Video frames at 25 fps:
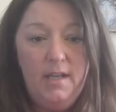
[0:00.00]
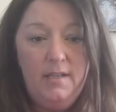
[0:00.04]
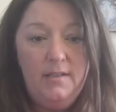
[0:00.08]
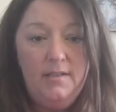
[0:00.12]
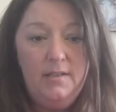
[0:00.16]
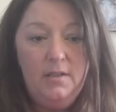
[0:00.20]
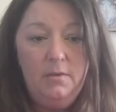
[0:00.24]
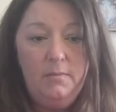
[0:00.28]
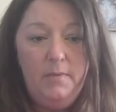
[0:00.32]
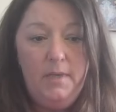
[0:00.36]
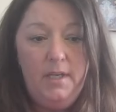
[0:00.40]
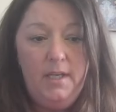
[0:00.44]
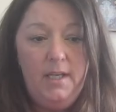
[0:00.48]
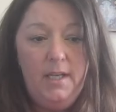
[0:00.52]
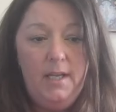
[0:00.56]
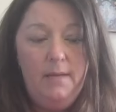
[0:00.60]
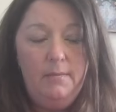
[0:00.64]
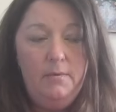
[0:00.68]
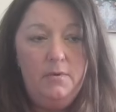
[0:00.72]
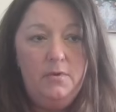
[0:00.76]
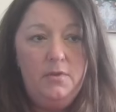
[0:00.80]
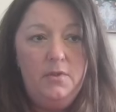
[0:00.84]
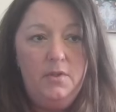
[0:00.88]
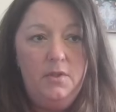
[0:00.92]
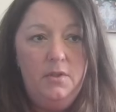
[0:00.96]
And so being
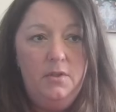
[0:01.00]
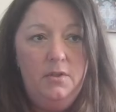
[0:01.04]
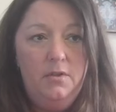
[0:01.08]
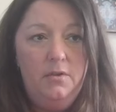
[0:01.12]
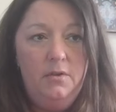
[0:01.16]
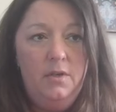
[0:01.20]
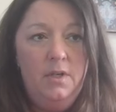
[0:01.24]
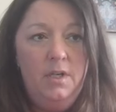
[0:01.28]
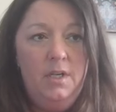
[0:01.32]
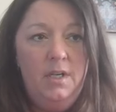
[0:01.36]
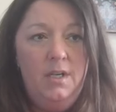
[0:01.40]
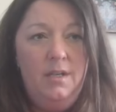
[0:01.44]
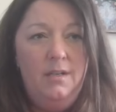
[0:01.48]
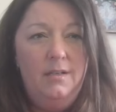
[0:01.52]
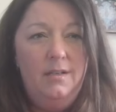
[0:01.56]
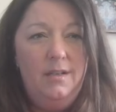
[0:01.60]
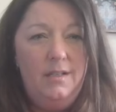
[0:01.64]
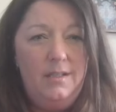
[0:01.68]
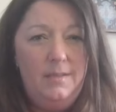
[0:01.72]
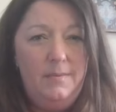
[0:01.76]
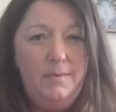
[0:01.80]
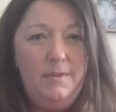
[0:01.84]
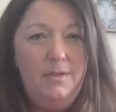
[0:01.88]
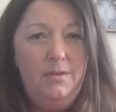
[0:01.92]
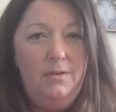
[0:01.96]
able to
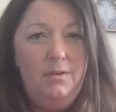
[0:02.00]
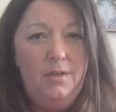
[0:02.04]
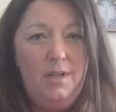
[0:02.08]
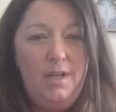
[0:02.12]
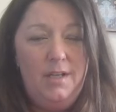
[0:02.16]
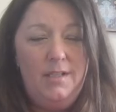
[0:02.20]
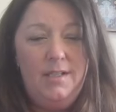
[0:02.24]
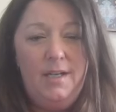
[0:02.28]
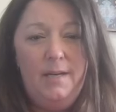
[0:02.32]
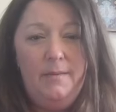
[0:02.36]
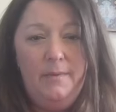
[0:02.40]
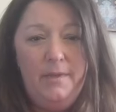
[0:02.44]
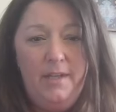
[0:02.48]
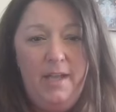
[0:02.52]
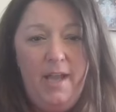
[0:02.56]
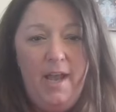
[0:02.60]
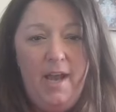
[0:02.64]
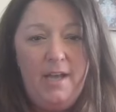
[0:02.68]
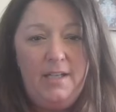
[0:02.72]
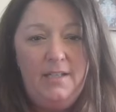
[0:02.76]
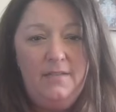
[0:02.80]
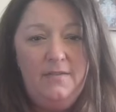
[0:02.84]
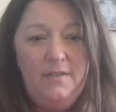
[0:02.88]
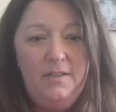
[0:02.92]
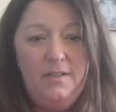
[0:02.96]
not spend a whole lot of time on the
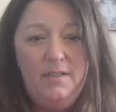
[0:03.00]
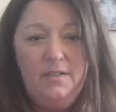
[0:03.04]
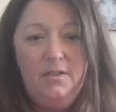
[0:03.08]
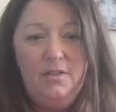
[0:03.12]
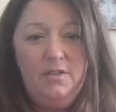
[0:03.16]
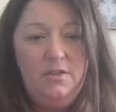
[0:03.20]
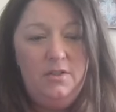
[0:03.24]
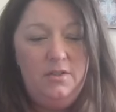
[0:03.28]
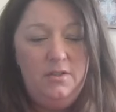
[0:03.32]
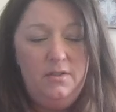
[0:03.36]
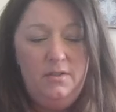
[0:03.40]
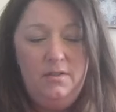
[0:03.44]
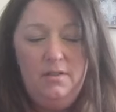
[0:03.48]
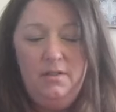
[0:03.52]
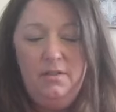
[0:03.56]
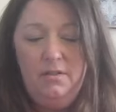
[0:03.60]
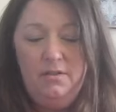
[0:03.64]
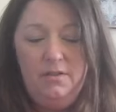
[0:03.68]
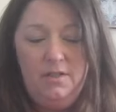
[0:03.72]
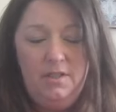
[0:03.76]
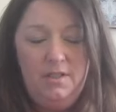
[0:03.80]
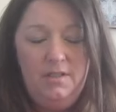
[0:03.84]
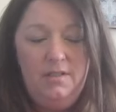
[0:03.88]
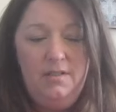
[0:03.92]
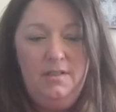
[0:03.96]
activists because
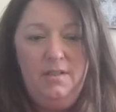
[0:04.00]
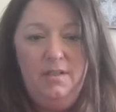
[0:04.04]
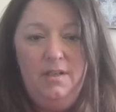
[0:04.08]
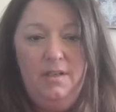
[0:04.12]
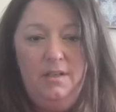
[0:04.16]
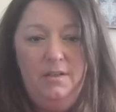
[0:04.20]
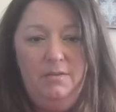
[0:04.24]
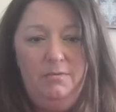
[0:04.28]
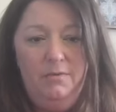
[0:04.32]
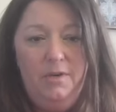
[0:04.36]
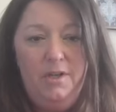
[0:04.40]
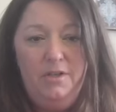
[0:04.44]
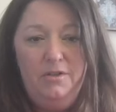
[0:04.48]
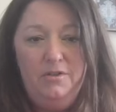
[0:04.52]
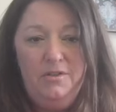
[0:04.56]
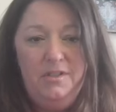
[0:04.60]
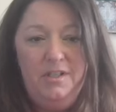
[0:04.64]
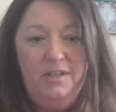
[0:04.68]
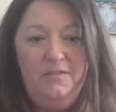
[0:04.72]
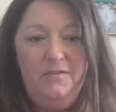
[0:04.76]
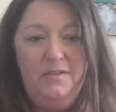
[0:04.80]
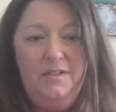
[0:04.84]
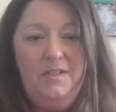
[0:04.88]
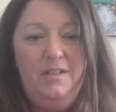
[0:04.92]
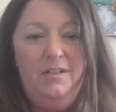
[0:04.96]
you'll just run
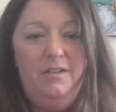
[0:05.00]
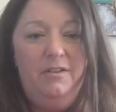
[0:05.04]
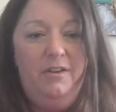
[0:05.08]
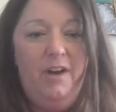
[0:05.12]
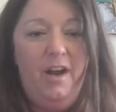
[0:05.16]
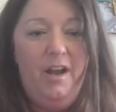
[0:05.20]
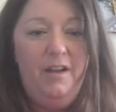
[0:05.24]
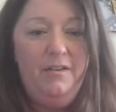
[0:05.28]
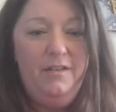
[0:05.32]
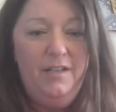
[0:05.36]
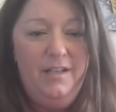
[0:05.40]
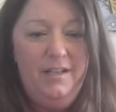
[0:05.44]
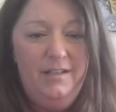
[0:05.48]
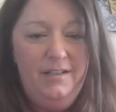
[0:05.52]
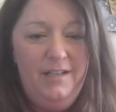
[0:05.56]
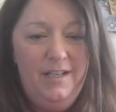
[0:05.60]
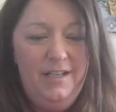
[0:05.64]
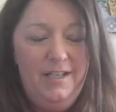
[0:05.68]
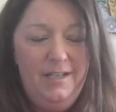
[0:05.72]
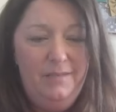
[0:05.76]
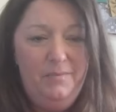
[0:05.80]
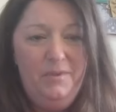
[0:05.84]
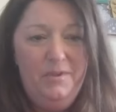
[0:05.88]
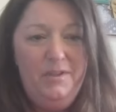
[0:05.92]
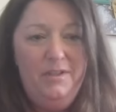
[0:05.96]
yourself into the ground and
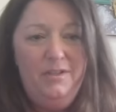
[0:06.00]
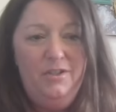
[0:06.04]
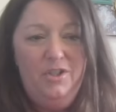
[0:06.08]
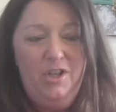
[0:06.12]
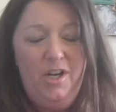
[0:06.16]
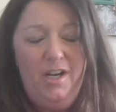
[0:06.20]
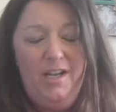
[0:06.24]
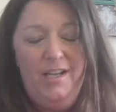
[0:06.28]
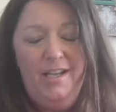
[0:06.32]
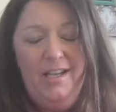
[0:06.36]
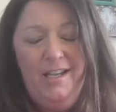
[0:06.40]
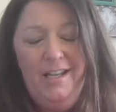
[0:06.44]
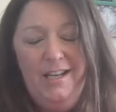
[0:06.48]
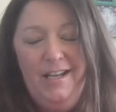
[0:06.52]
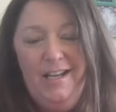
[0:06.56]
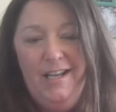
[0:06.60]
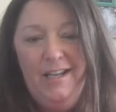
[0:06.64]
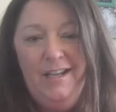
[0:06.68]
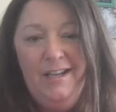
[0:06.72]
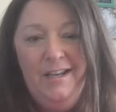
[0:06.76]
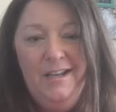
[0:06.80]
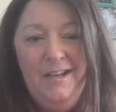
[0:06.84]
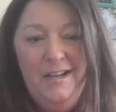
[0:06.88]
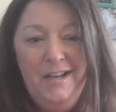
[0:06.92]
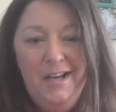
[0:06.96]
end up with a giant
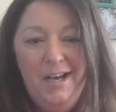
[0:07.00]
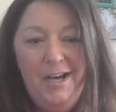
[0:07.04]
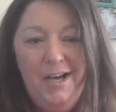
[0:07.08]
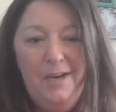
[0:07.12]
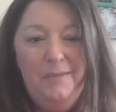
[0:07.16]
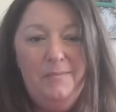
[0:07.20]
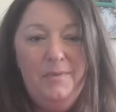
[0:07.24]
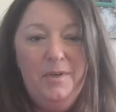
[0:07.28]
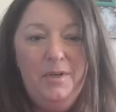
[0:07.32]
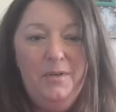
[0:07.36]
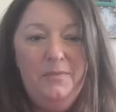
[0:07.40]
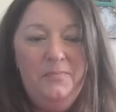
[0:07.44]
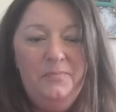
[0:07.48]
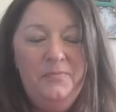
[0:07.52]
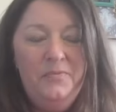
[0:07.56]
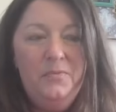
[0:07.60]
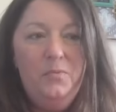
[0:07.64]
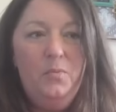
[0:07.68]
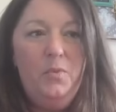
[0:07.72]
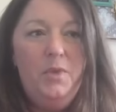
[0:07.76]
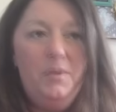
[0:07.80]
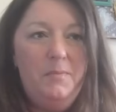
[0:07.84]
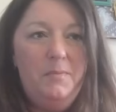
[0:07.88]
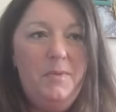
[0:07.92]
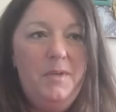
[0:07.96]
headache. Um, but
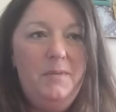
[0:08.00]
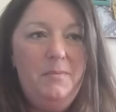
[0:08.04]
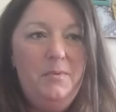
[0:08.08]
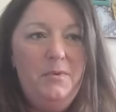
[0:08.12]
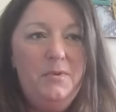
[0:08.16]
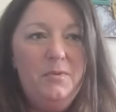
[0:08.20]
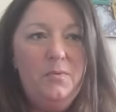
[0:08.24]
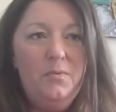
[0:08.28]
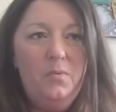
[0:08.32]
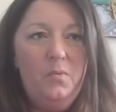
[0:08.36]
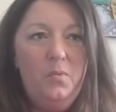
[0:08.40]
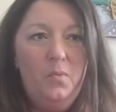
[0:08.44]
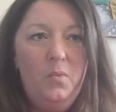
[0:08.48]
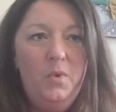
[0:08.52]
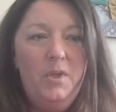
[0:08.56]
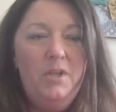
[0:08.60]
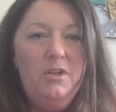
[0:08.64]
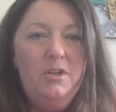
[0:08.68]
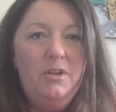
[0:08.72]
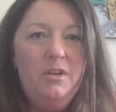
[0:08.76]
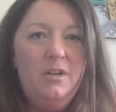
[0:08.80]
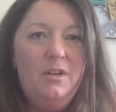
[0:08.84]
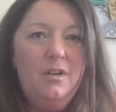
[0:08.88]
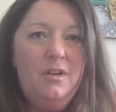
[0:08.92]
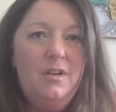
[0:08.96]
when the people,
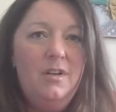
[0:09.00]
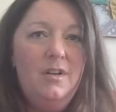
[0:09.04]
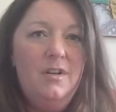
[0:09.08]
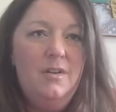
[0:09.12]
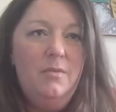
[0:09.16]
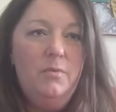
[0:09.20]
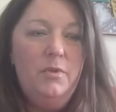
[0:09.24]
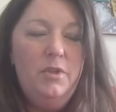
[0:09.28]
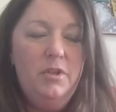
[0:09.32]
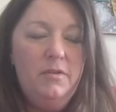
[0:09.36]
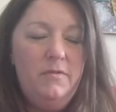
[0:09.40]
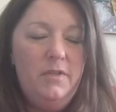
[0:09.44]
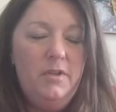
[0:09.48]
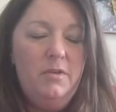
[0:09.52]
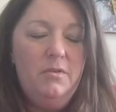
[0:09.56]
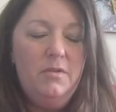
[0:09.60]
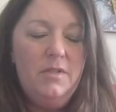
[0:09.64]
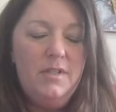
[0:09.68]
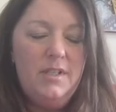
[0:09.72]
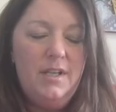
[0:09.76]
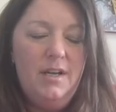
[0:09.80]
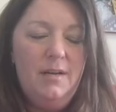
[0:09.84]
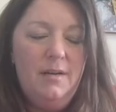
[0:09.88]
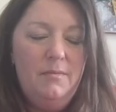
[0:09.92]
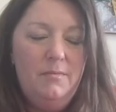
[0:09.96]
when your when your
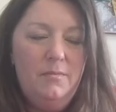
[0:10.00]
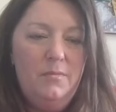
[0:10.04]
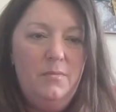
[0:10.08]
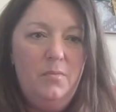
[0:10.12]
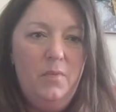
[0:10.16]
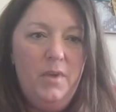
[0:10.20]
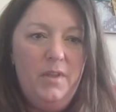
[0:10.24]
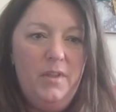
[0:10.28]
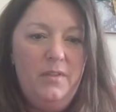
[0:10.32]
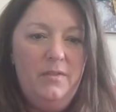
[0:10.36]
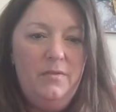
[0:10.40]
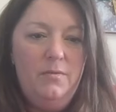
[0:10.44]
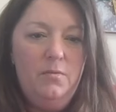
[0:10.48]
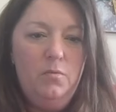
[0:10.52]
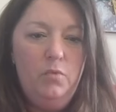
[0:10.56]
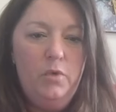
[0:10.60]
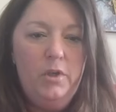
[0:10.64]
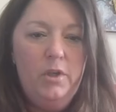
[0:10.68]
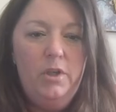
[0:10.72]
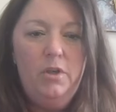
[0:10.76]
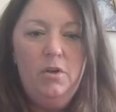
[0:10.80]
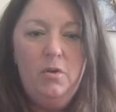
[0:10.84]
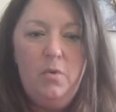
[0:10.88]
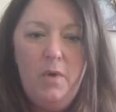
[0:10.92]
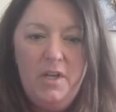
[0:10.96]
viewers come with
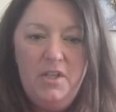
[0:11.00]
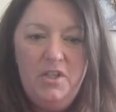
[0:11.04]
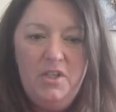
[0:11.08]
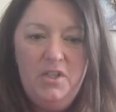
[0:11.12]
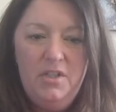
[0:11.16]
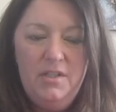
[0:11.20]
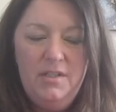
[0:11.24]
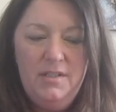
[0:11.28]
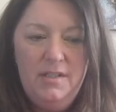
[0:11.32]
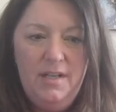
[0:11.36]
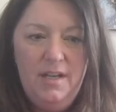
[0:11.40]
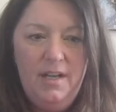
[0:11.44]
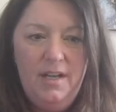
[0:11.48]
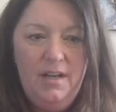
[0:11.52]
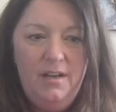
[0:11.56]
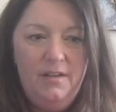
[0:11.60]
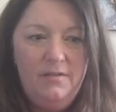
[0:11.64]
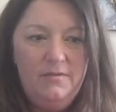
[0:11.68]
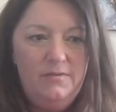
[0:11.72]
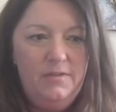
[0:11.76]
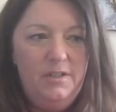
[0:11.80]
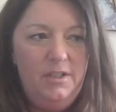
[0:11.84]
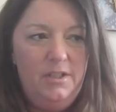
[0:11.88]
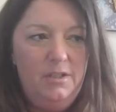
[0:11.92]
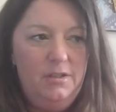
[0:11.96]
real questions and
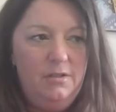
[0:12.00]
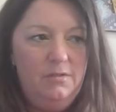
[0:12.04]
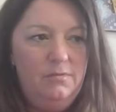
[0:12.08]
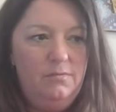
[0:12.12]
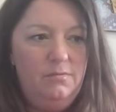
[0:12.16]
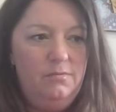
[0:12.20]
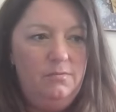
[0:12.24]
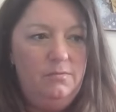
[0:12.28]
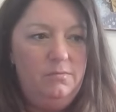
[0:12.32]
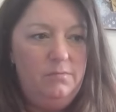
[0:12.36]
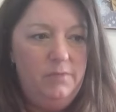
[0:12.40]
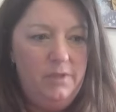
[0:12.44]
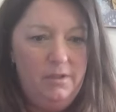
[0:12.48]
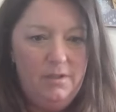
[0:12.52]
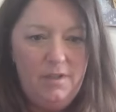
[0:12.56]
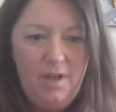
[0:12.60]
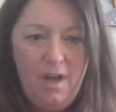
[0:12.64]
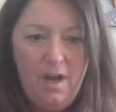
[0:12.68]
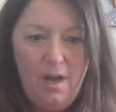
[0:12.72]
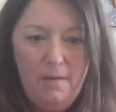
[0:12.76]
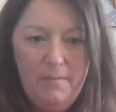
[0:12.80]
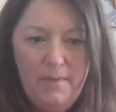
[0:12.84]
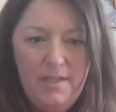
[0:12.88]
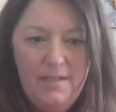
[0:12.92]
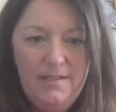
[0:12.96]
have you know real
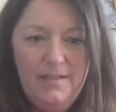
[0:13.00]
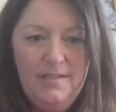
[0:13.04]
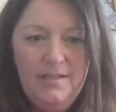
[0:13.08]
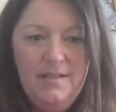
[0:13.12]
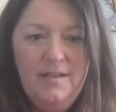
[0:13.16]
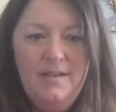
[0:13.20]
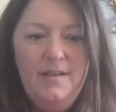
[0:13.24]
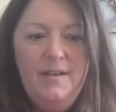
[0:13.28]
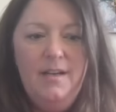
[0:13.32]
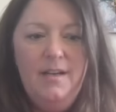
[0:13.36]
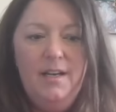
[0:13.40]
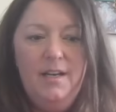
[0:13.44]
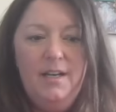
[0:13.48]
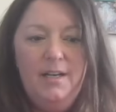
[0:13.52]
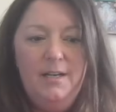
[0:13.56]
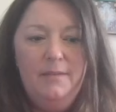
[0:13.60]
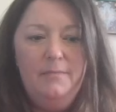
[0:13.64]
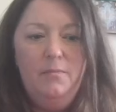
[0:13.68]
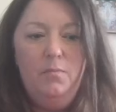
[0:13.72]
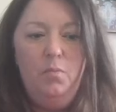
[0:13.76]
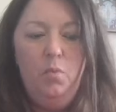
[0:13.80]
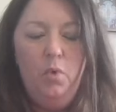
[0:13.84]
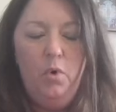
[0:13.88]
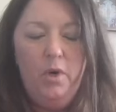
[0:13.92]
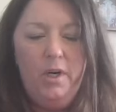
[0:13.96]
comments,
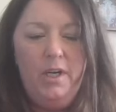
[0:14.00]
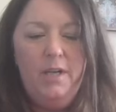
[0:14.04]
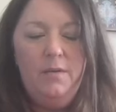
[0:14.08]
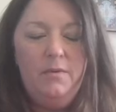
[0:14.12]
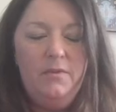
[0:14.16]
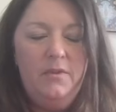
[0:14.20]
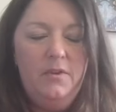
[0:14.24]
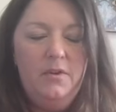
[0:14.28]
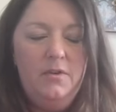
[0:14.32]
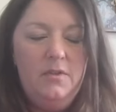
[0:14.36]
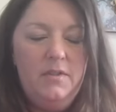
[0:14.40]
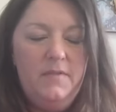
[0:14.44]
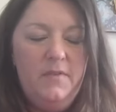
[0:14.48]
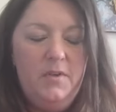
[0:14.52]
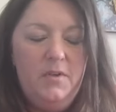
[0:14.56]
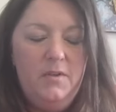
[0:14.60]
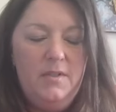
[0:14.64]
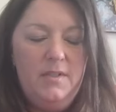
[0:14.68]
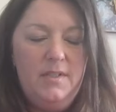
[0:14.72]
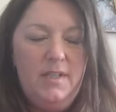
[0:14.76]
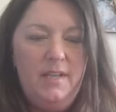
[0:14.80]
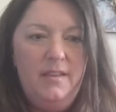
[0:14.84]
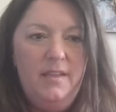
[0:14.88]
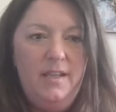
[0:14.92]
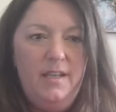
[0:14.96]
um, working with those
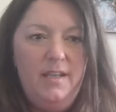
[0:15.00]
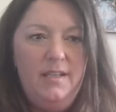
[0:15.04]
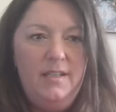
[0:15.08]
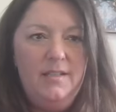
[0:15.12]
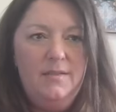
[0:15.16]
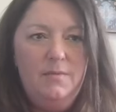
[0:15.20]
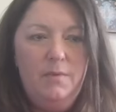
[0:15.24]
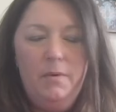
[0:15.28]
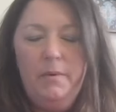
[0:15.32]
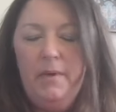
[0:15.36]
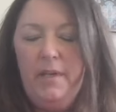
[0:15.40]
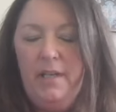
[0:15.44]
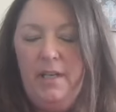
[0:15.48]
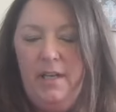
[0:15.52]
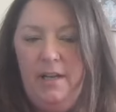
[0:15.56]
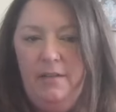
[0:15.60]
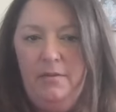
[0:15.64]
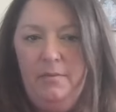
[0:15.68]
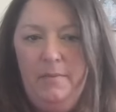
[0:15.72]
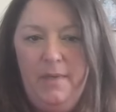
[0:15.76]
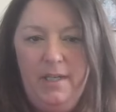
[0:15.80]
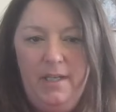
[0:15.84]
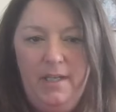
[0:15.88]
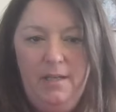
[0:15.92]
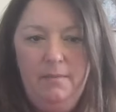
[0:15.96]
folks, I think is where we can
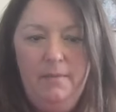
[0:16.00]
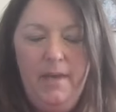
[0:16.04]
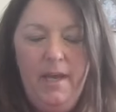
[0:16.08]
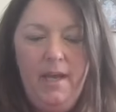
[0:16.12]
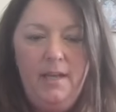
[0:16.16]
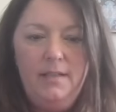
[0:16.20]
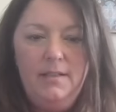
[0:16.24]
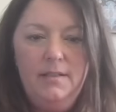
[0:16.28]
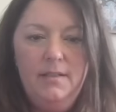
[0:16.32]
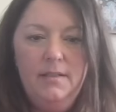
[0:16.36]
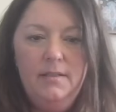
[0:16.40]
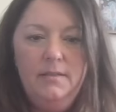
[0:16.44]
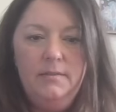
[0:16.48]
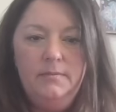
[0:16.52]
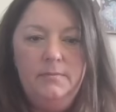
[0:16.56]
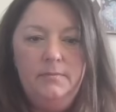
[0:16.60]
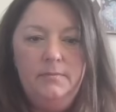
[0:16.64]
have the big impact.